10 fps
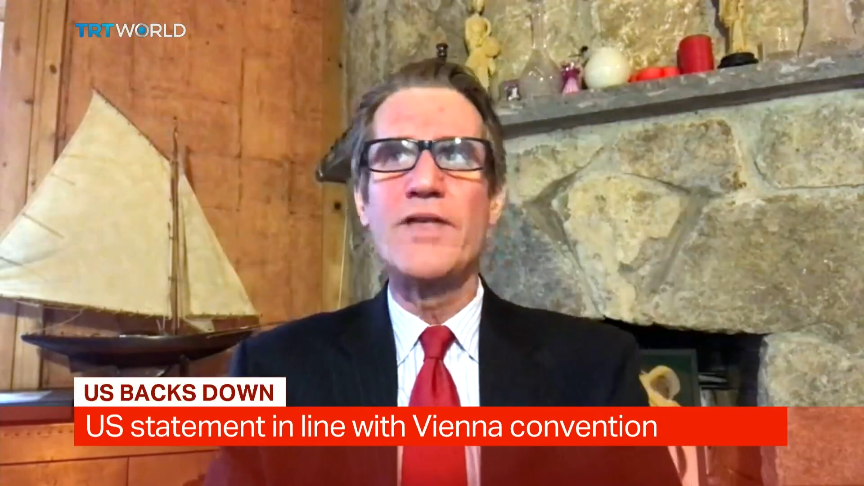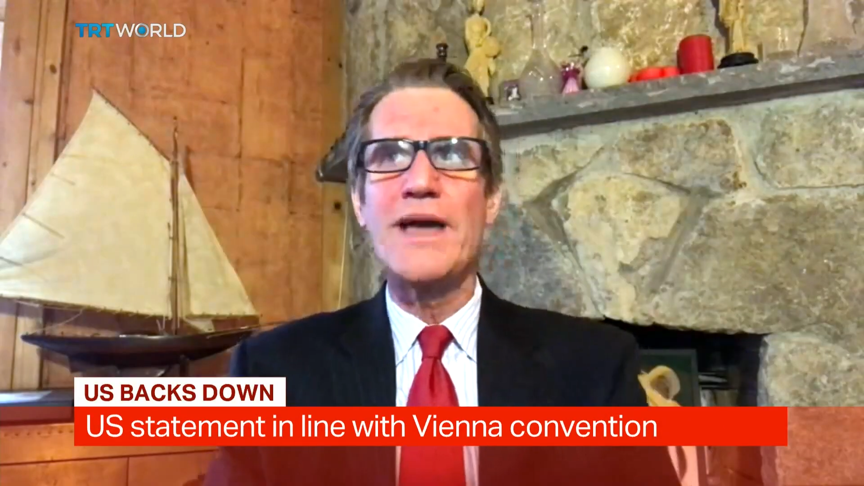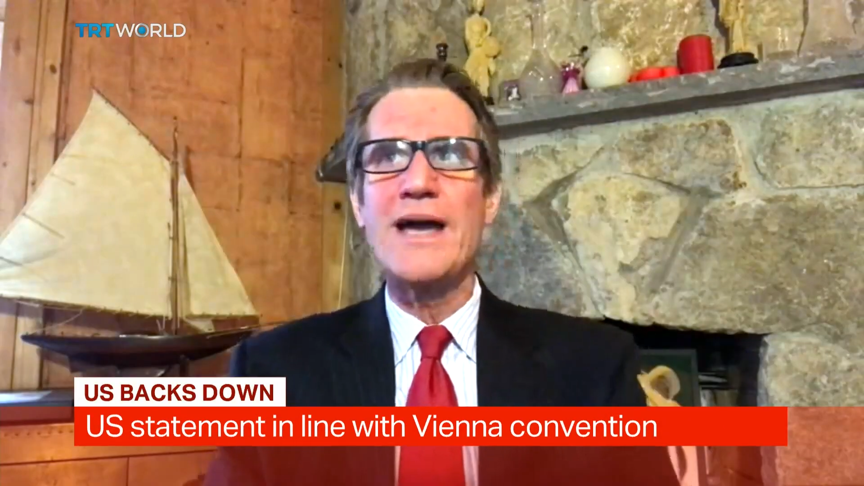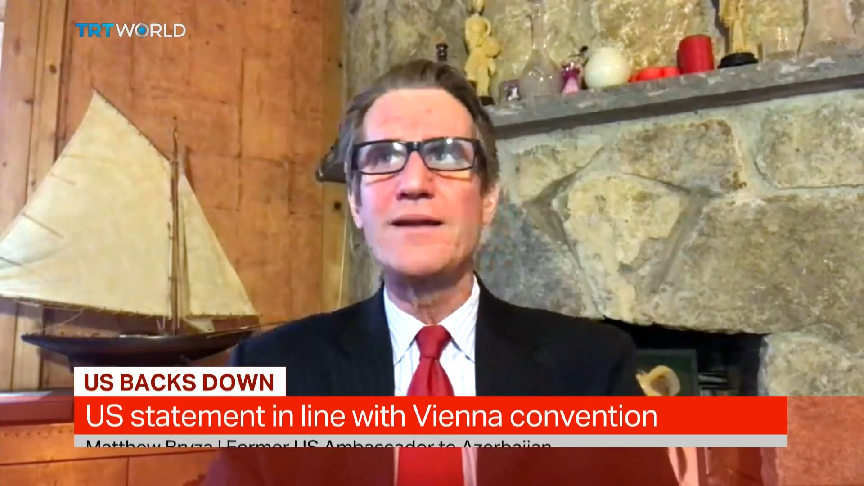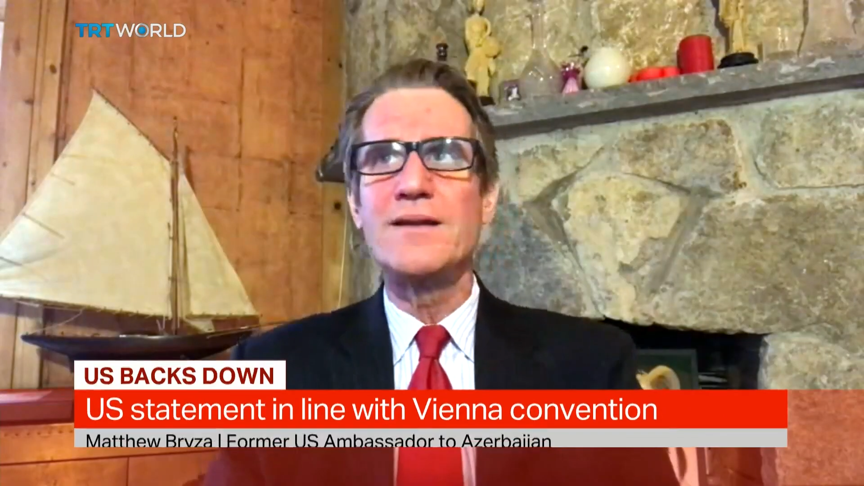
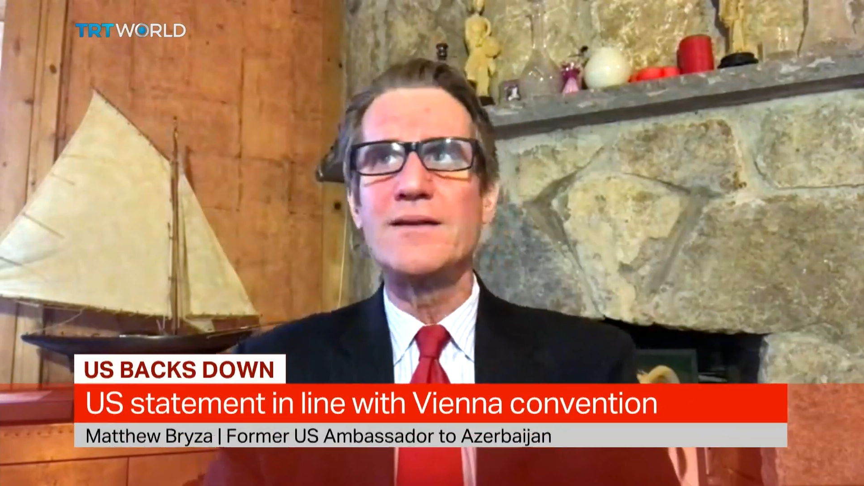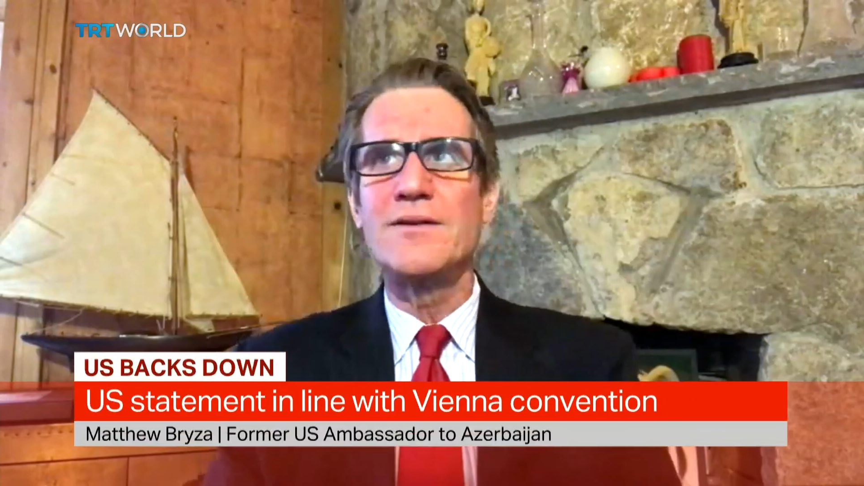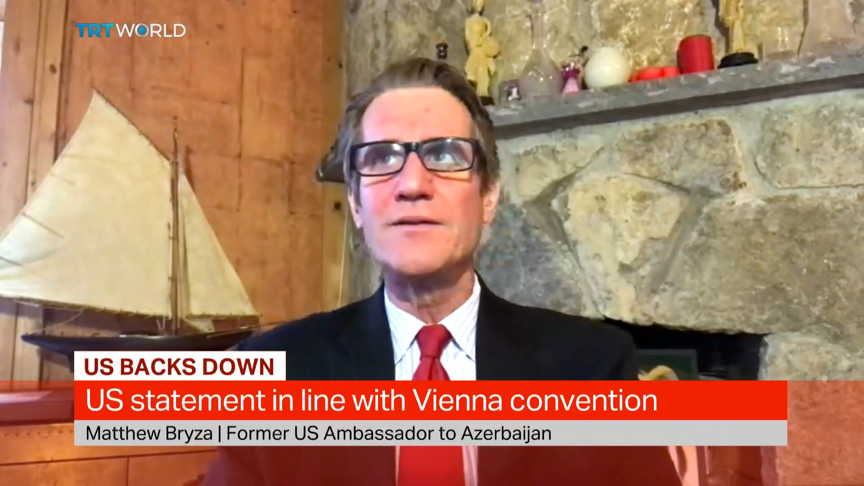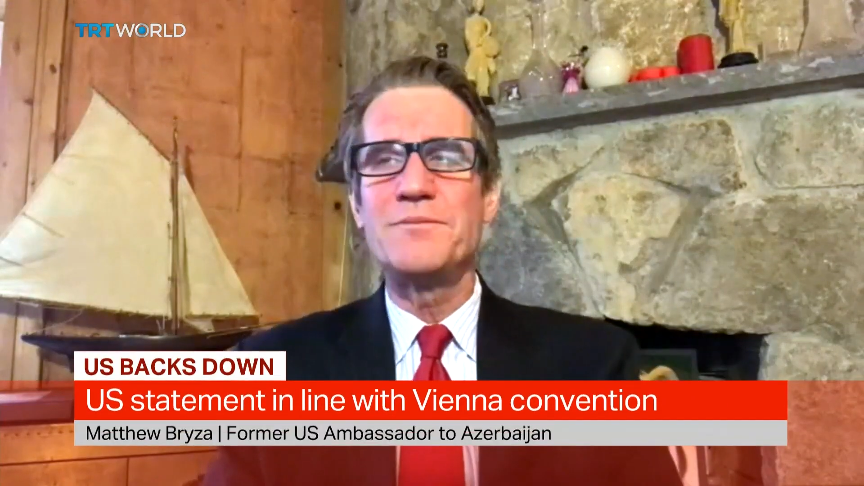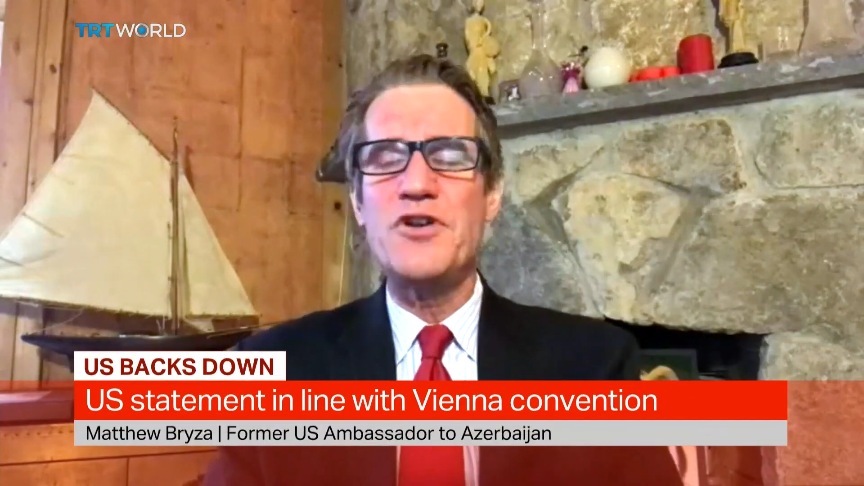you know,
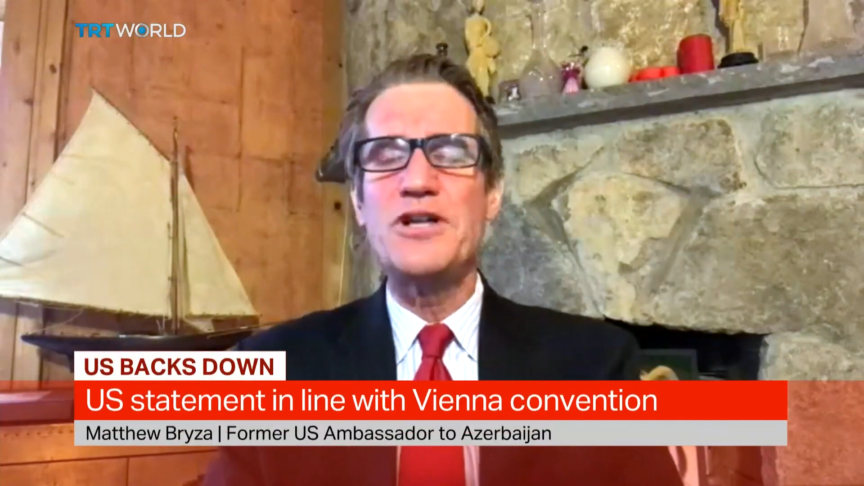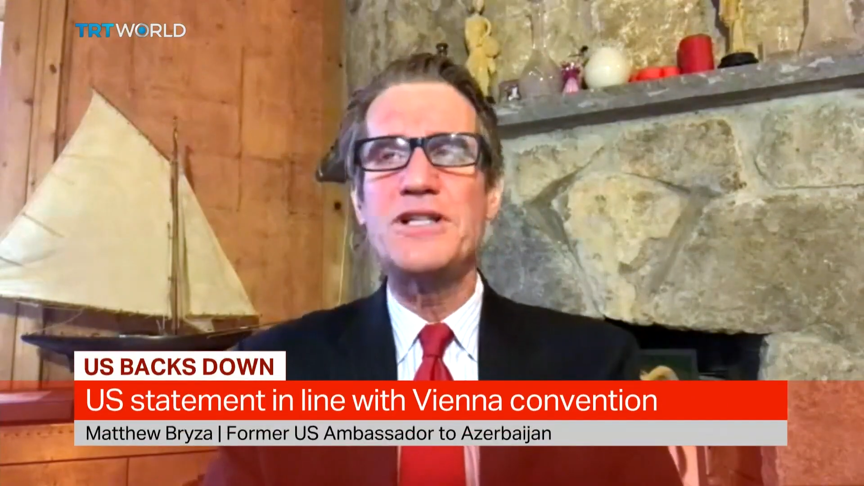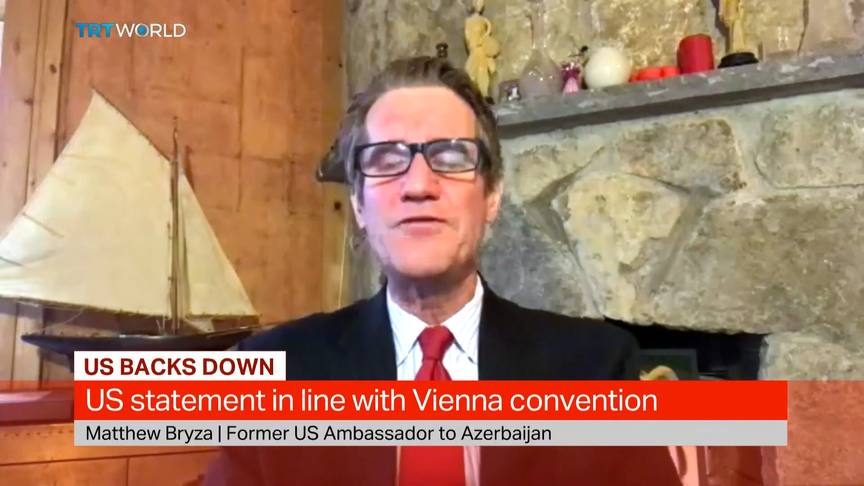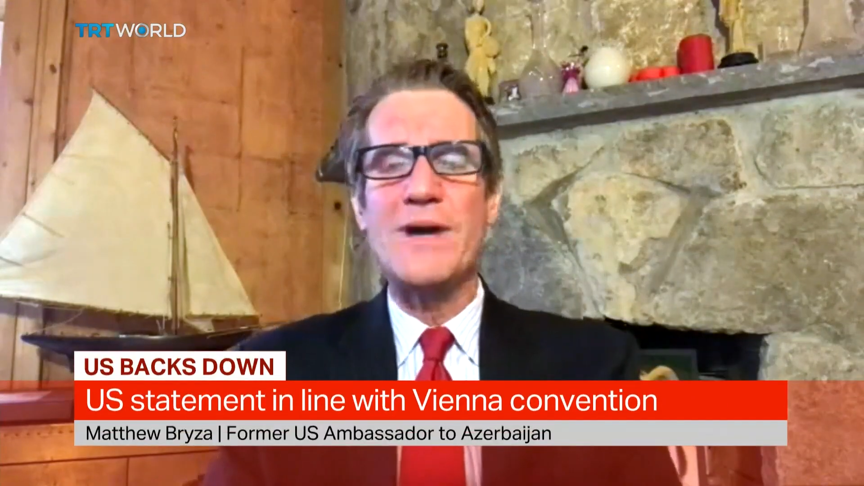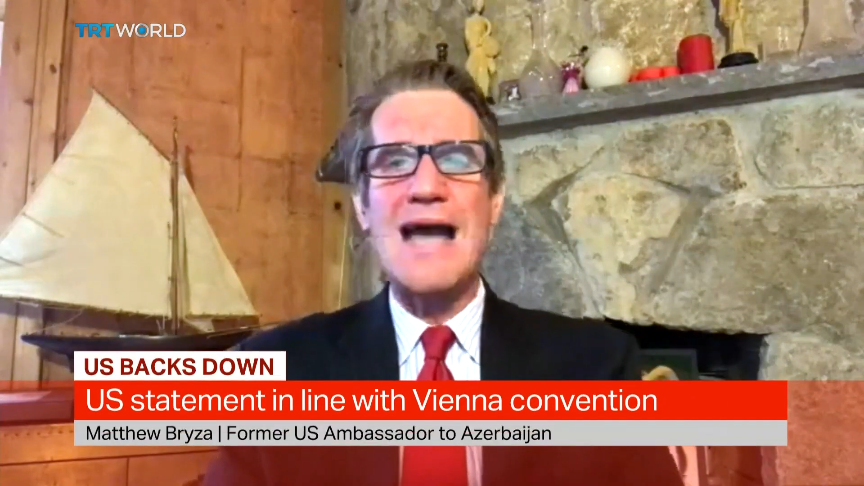that,
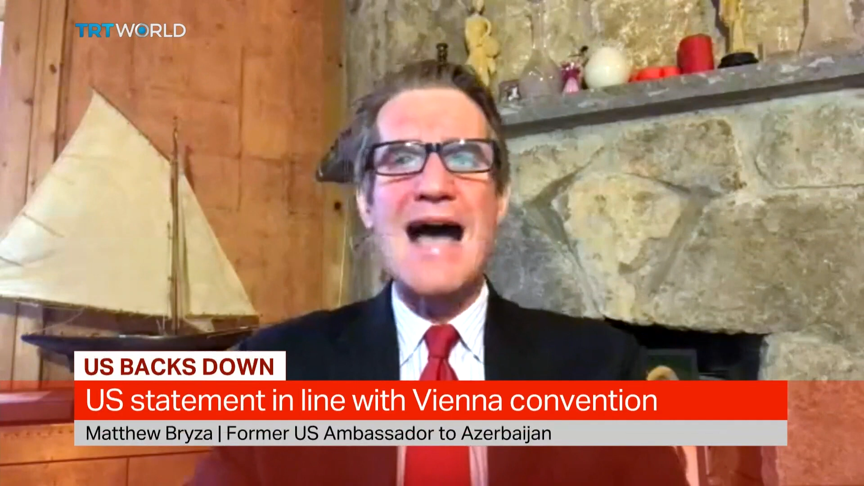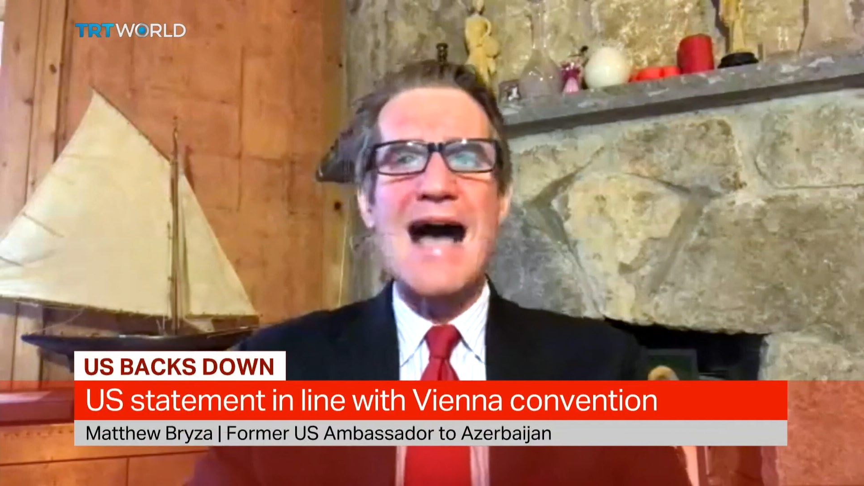put it a different